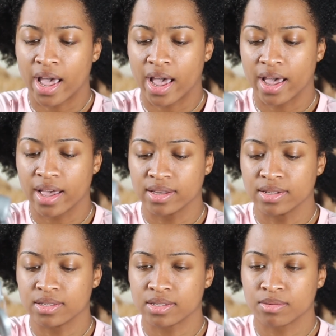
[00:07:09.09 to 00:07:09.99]

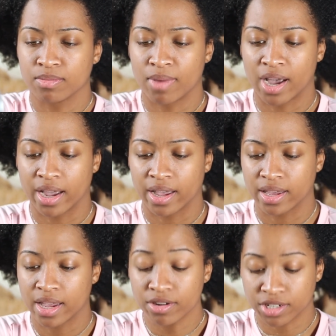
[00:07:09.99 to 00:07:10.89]
as
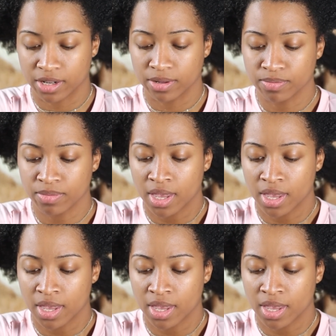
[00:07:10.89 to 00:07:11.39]
my hair gel.